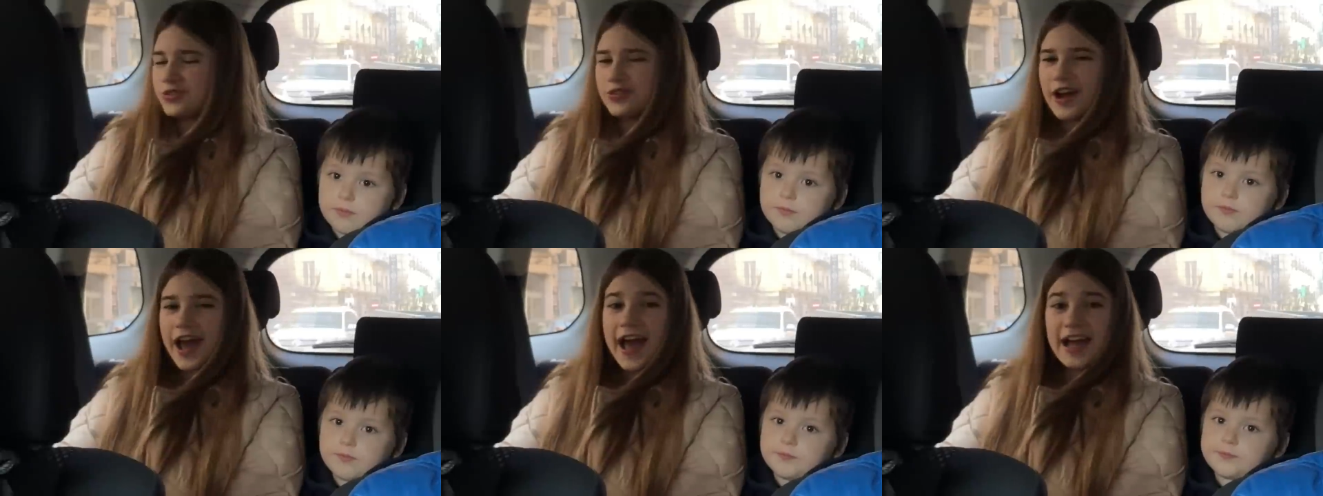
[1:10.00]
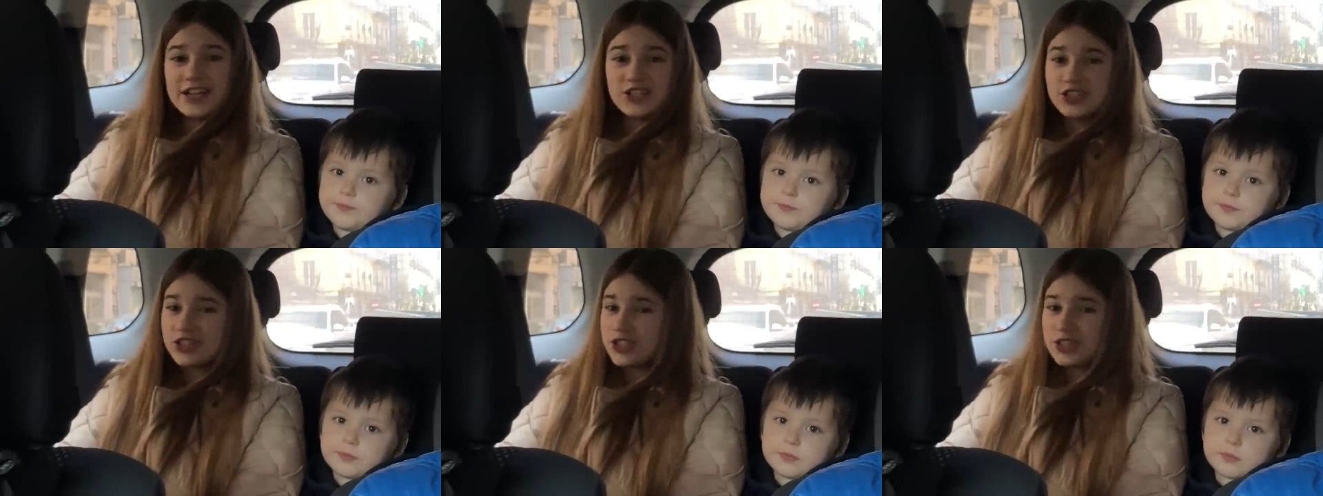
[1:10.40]

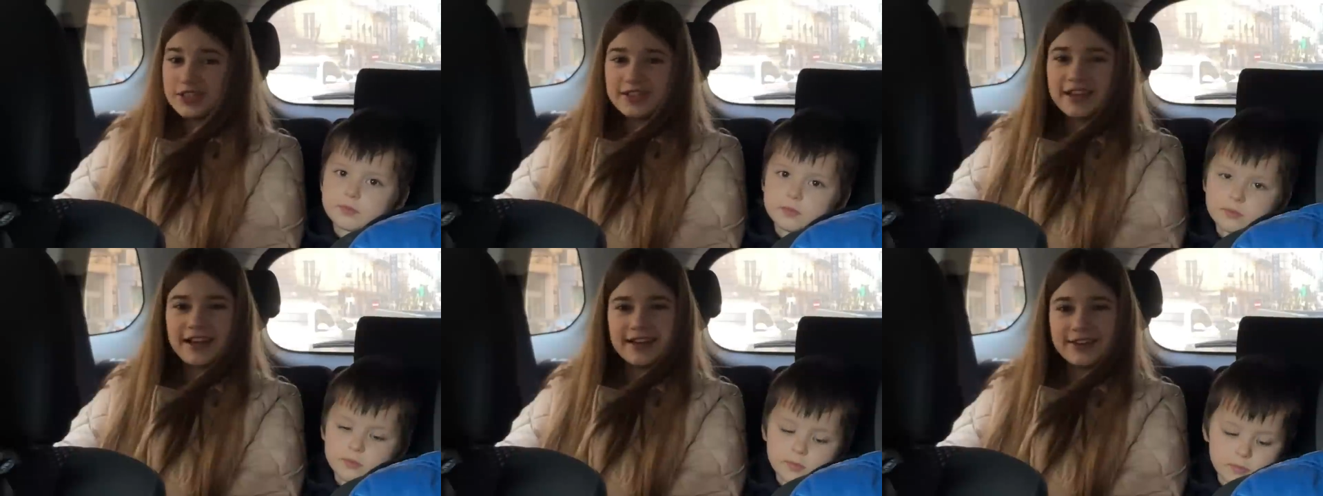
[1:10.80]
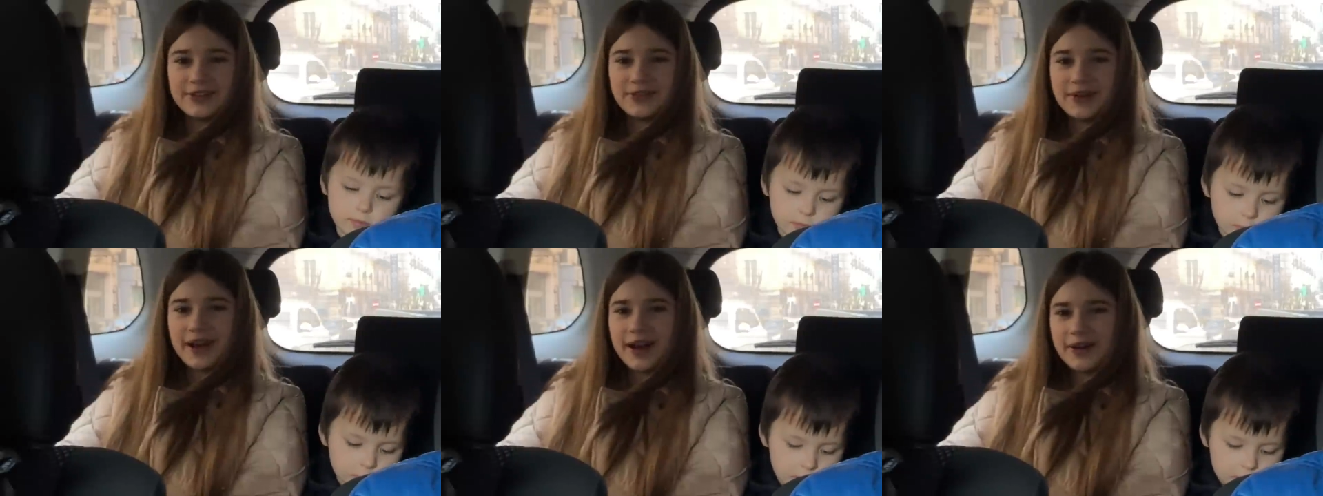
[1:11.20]
Speaker 1: trash just lying
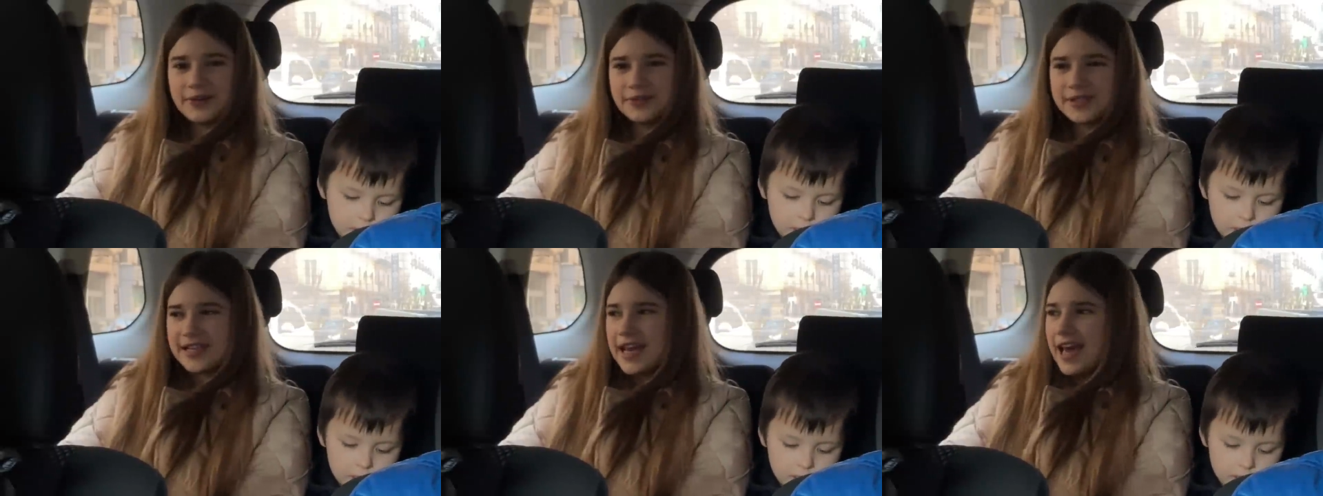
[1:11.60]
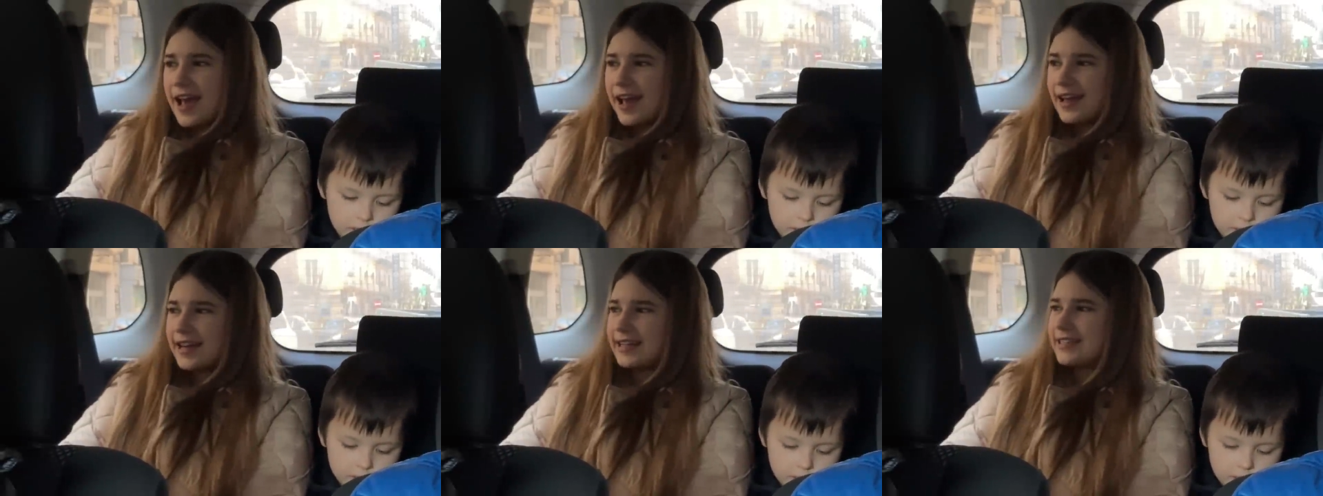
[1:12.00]
around.
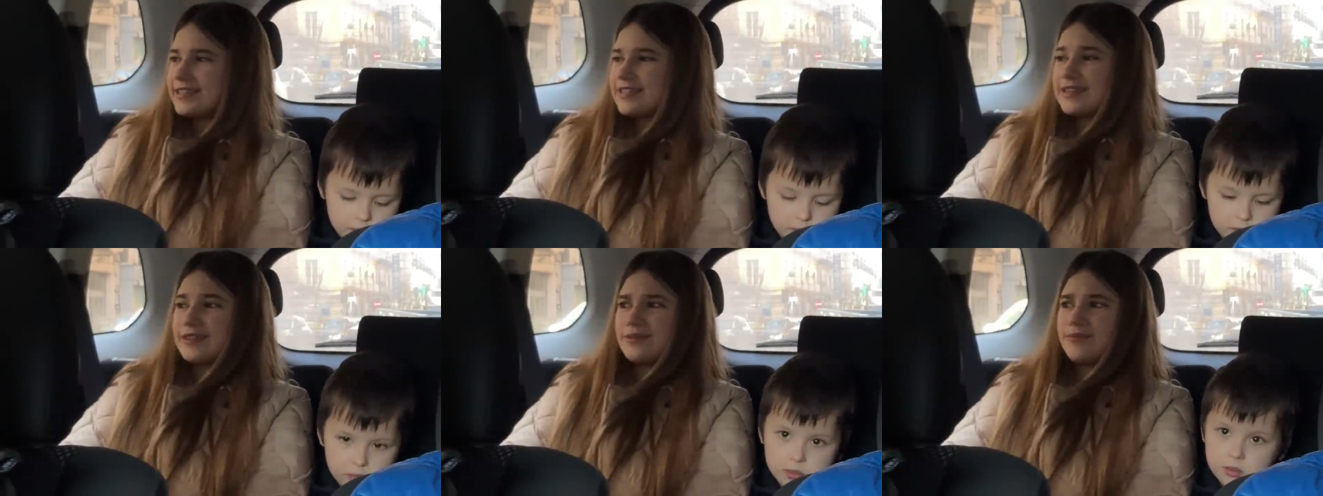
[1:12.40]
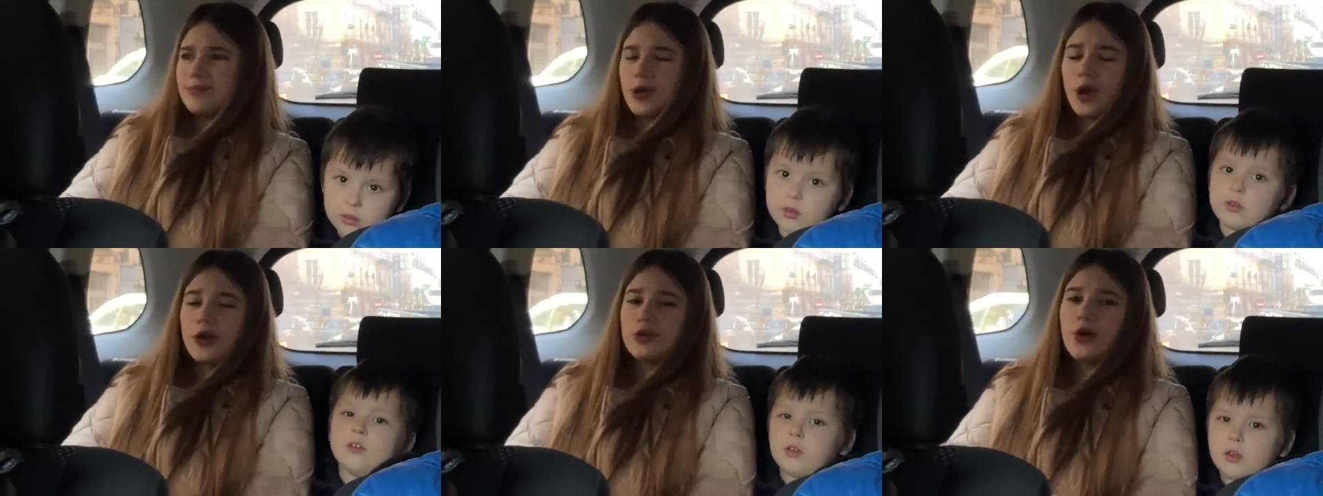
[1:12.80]
And
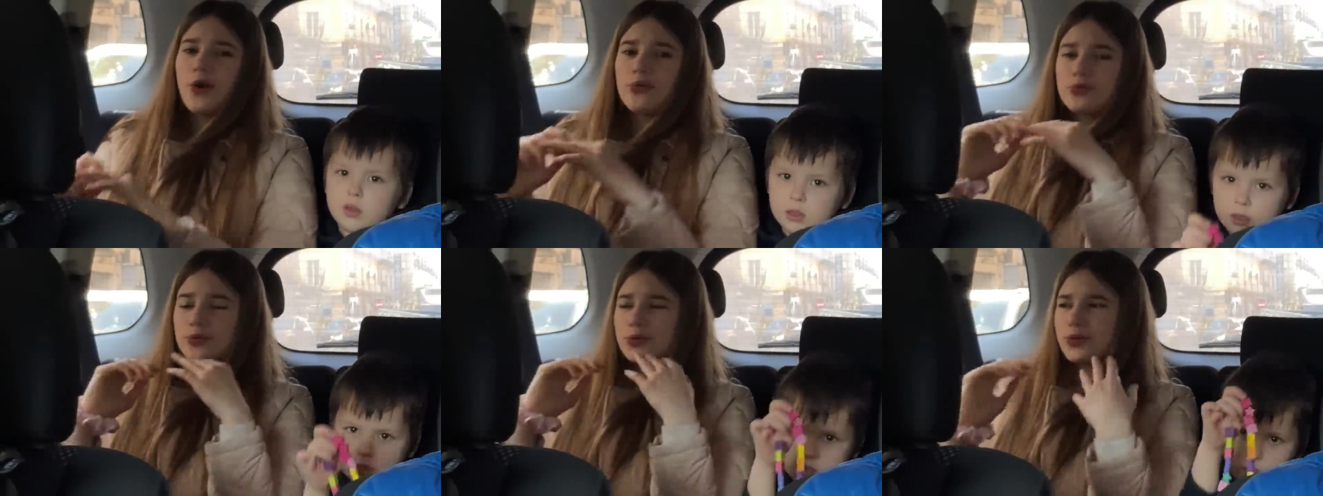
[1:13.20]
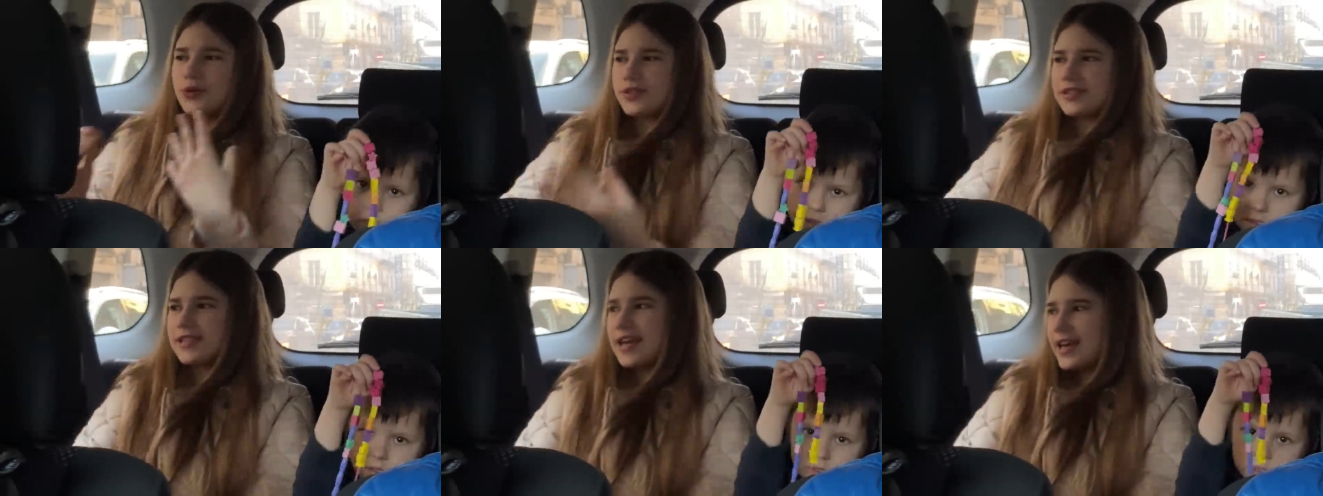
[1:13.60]
there are no
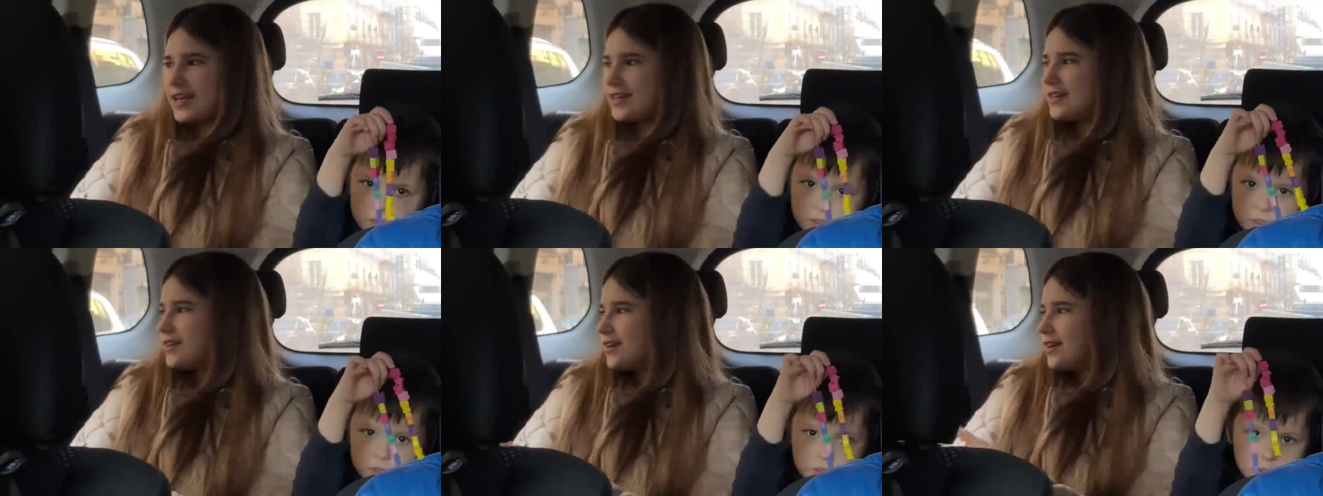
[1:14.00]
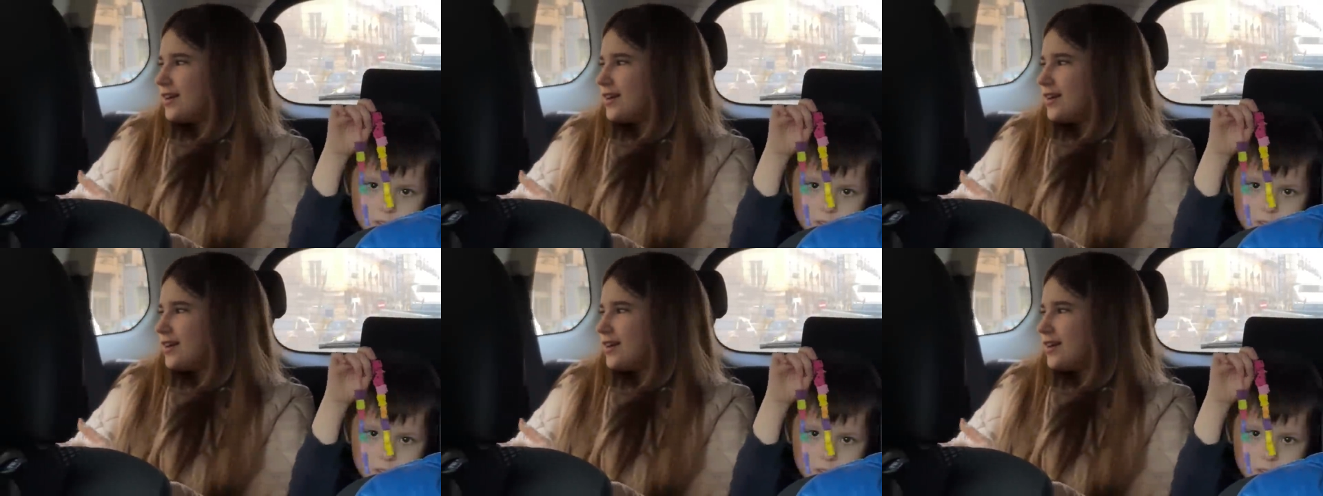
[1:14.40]
rules and